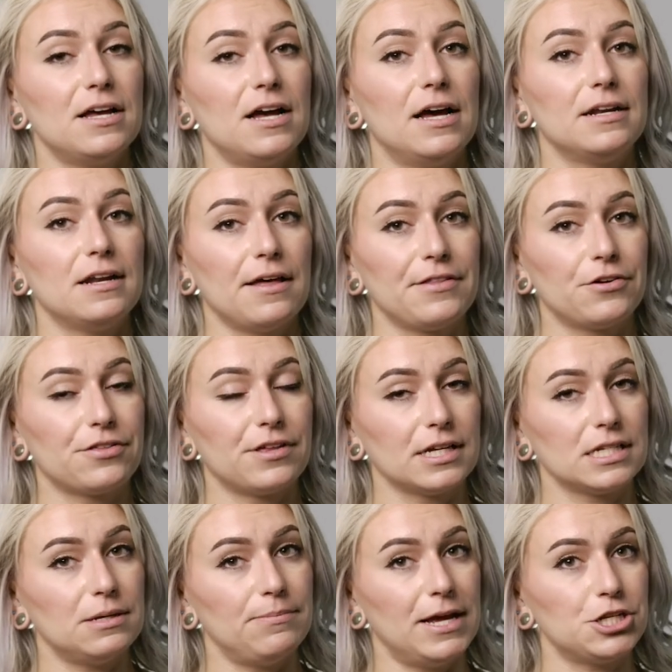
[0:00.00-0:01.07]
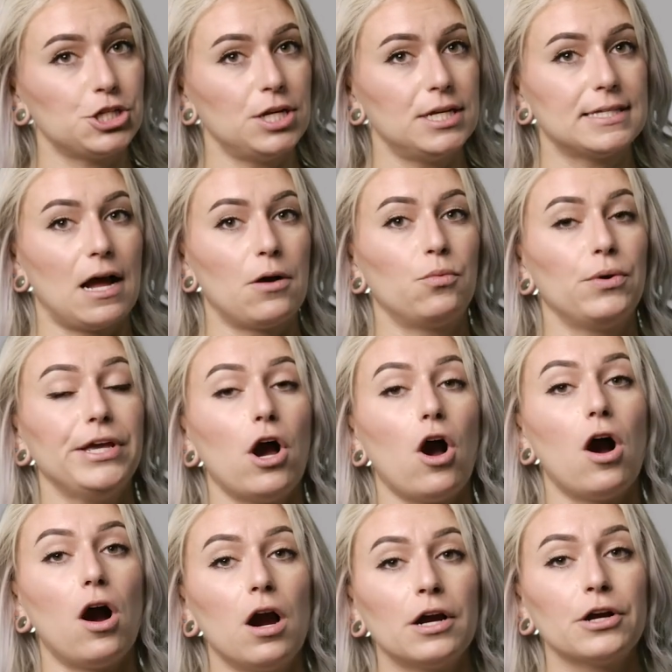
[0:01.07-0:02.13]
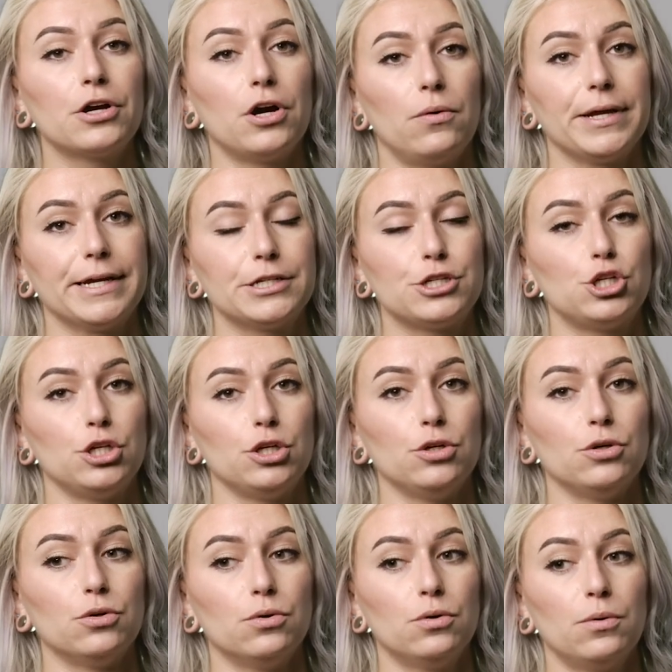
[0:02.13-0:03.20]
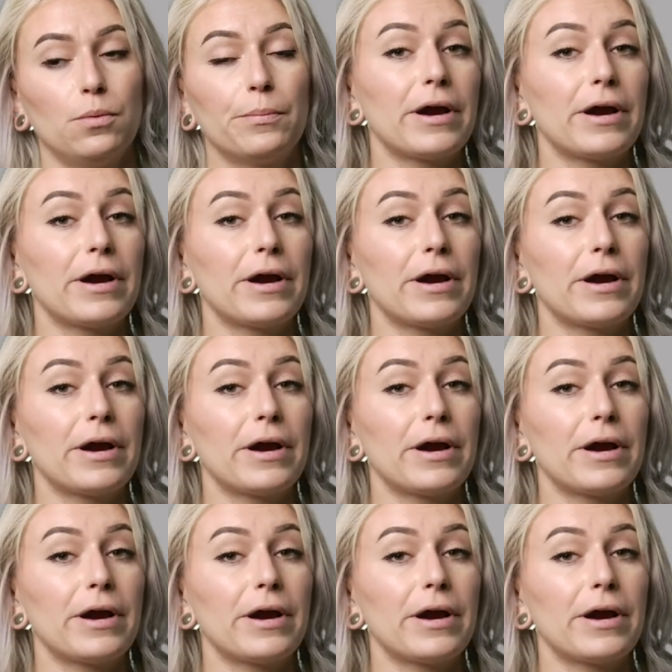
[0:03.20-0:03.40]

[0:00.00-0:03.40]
another thing to mention is that we are going to